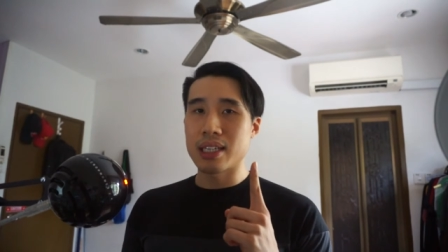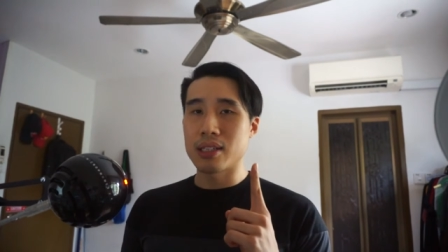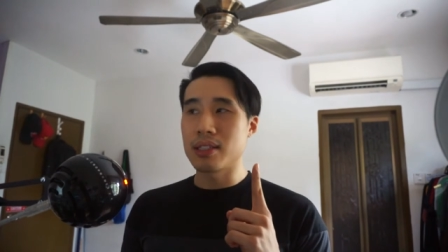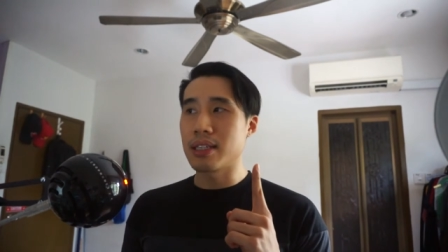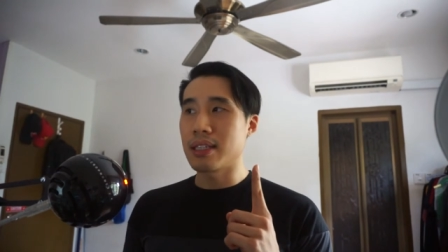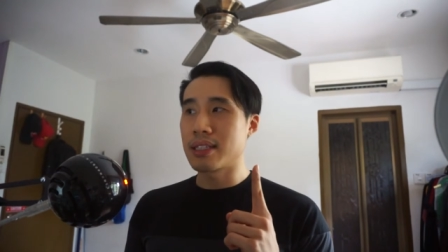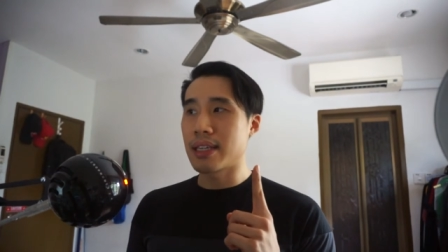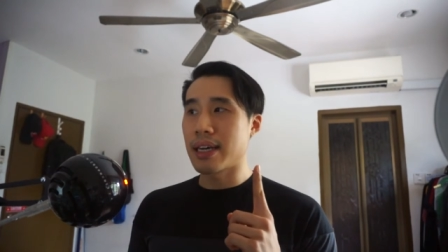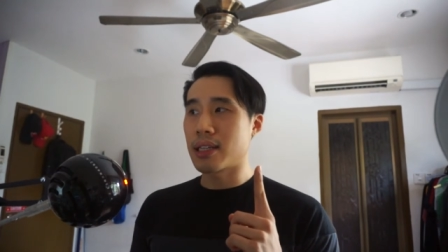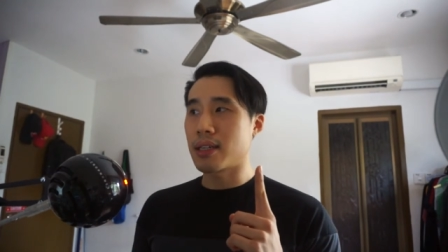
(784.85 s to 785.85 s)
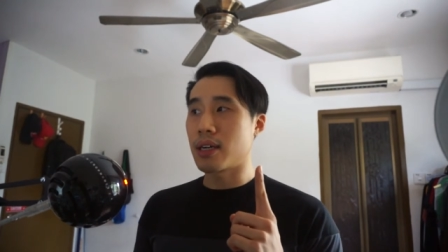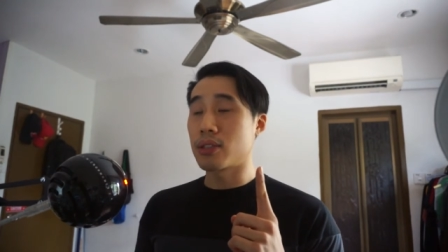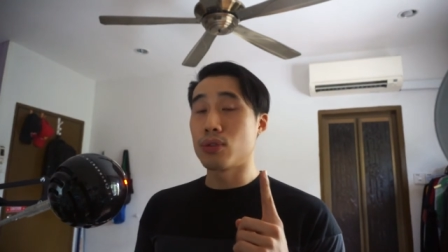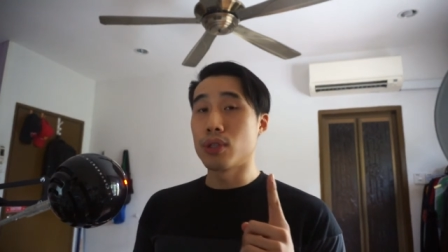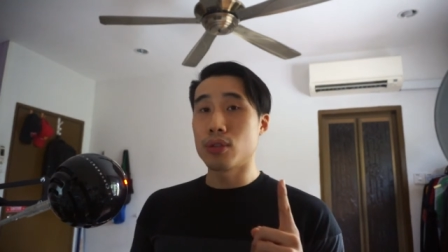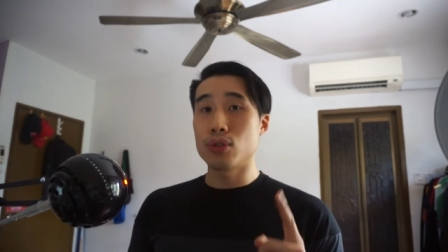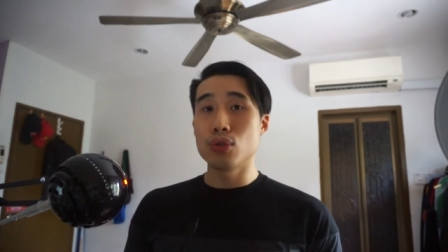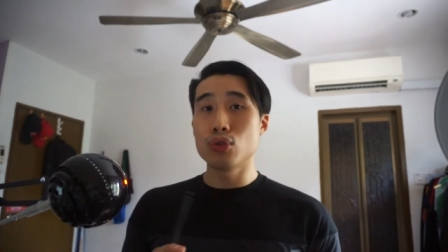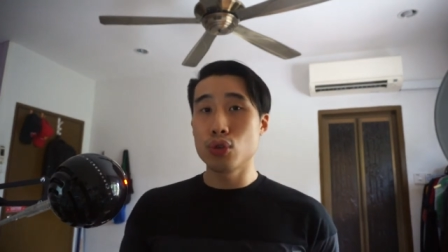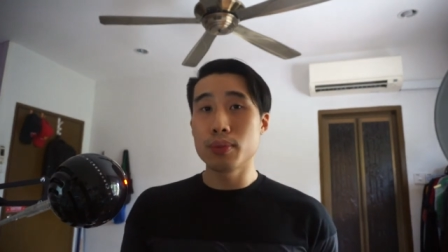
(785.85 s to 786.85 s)
learned is that to not
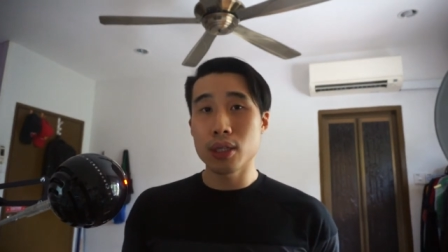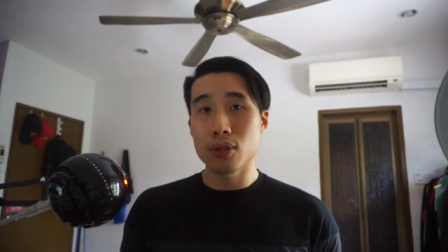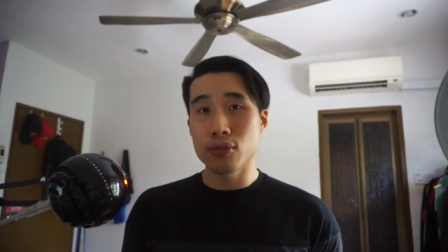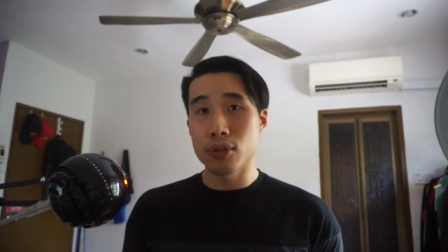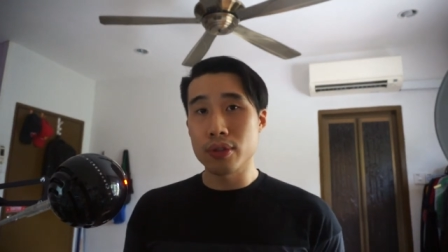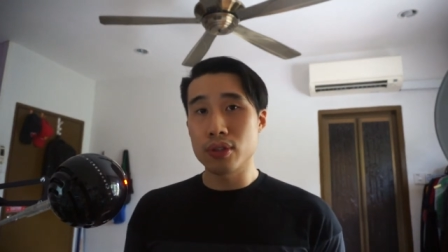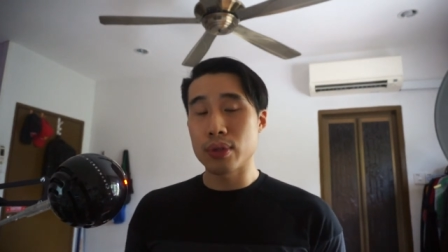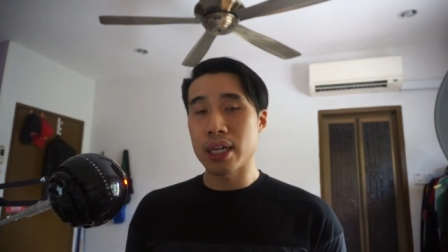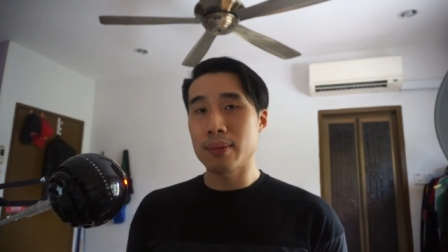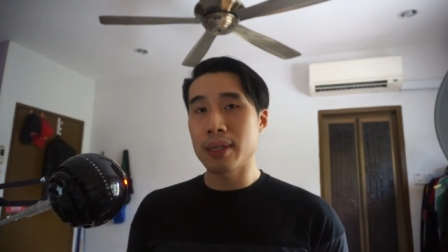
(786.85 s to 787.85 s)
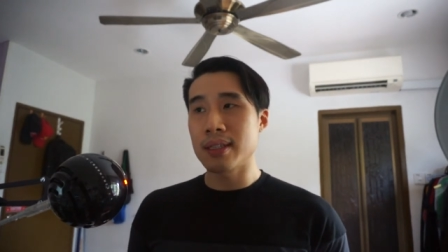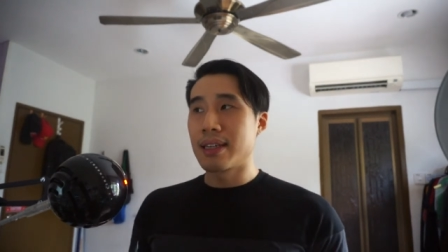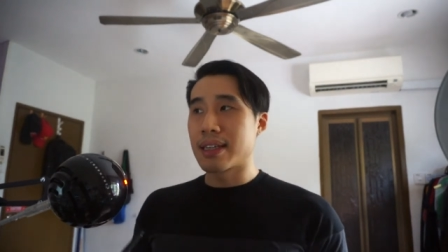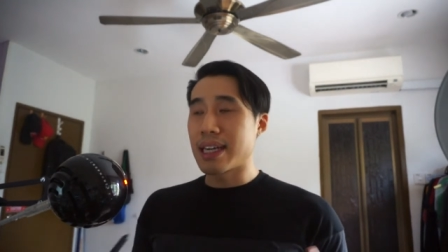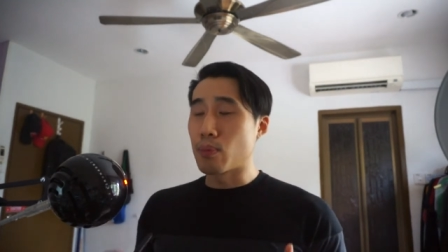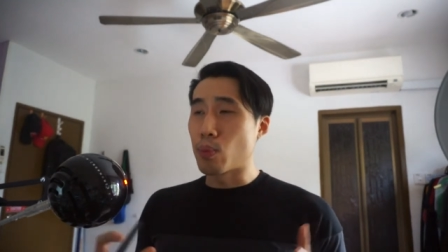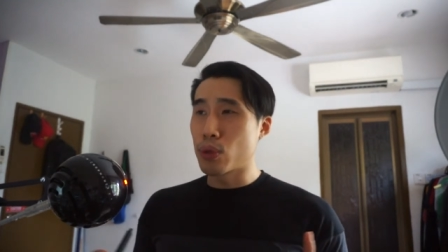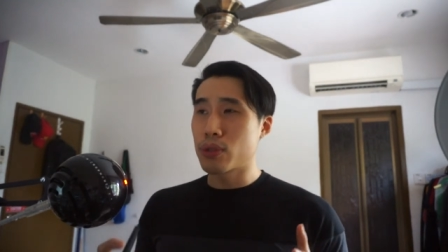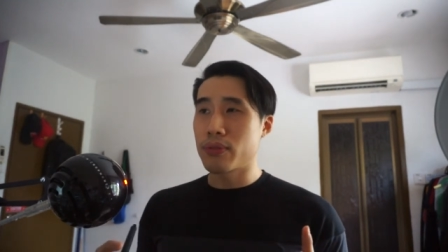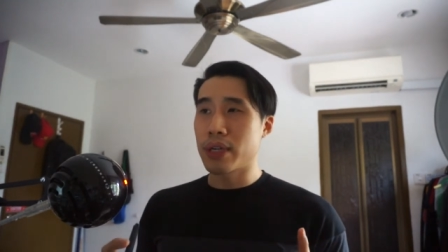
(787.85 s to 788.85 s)
use too many controllers to animate. Get
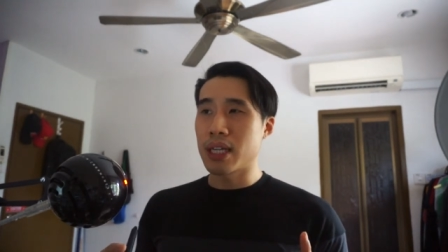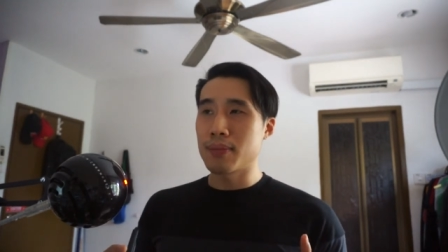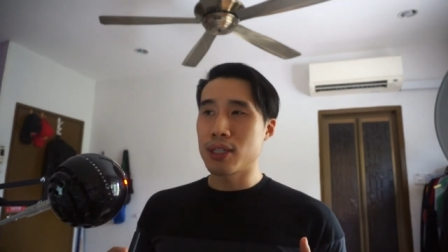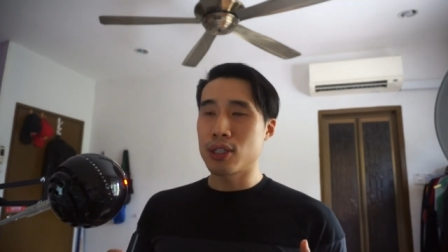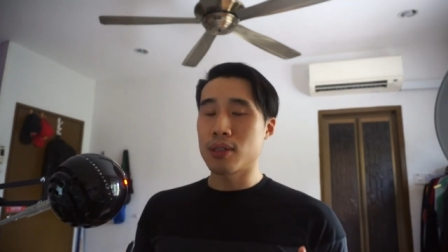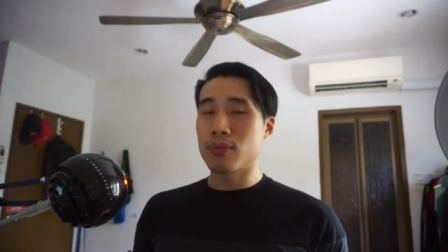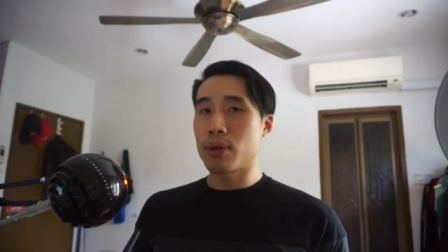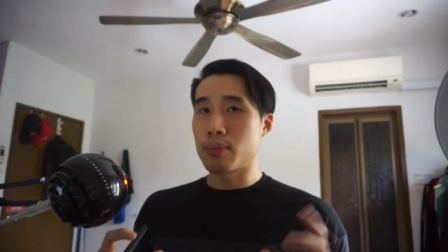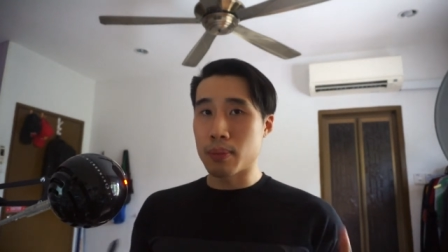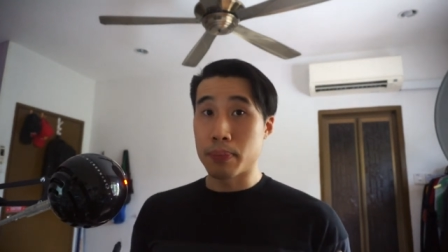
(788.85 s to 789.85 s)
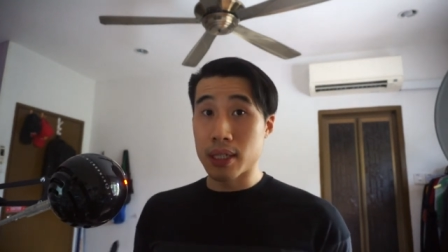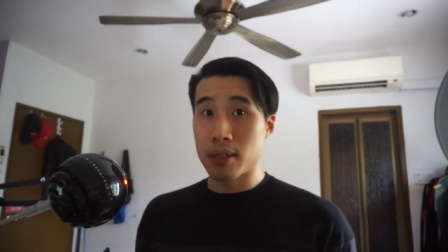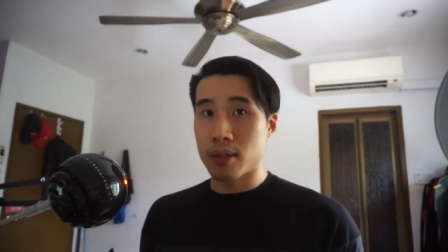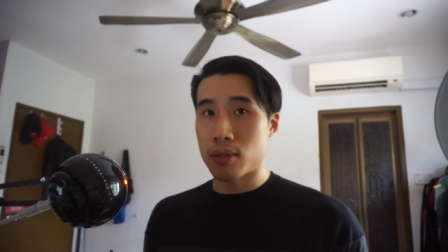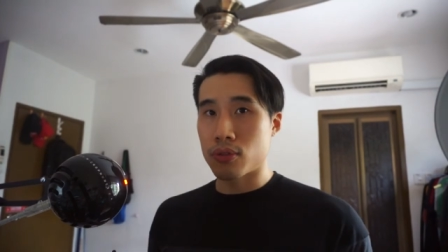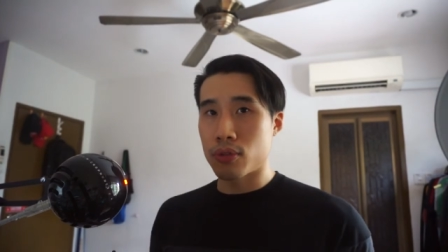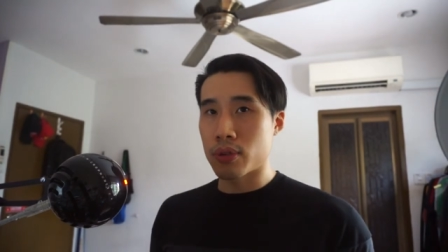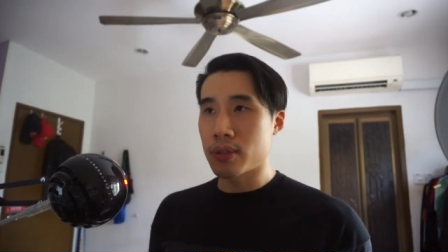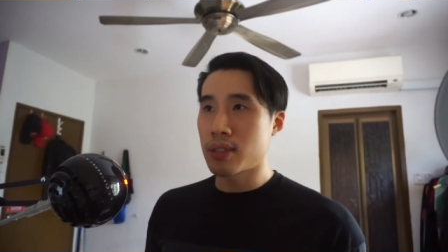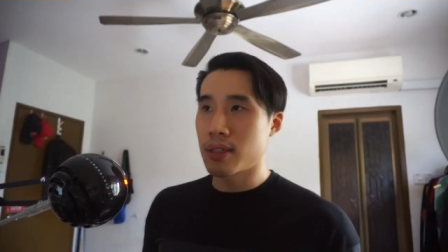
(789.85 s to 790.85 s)
most of your animation from the big
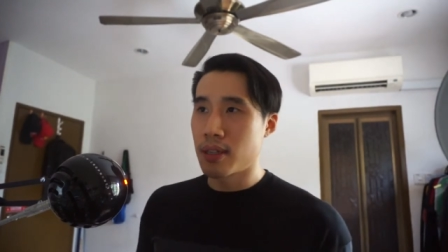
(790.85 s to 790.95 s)
controllers.